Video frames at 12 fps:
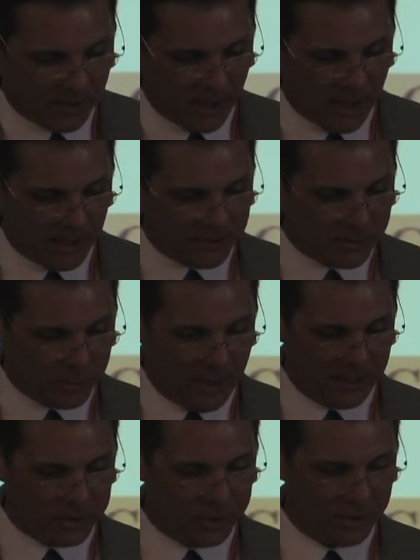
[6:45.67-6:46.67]

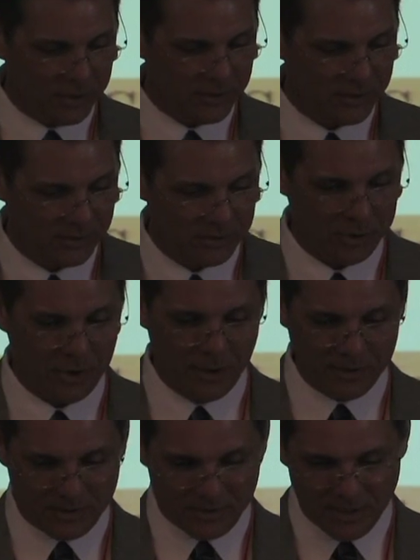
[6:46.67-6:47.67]
sweatshirts,
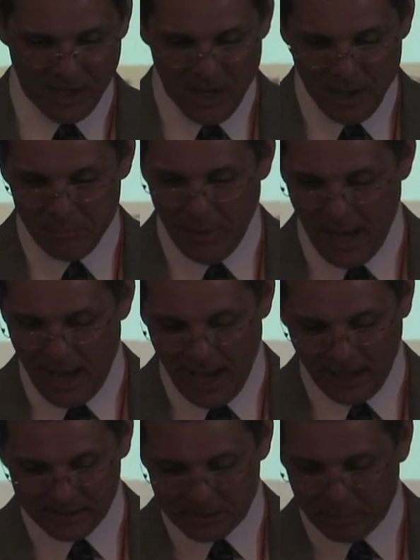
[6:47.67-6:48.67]
shirts,
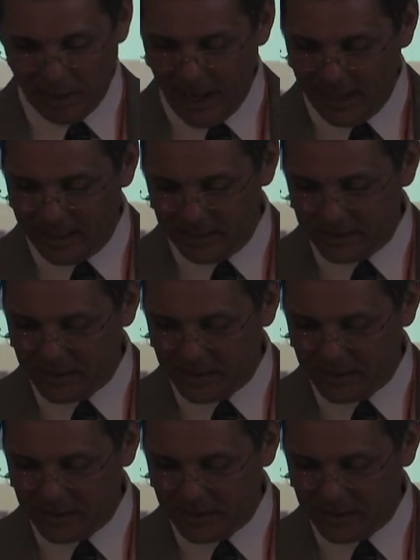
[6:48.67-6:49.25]
bags, blankets,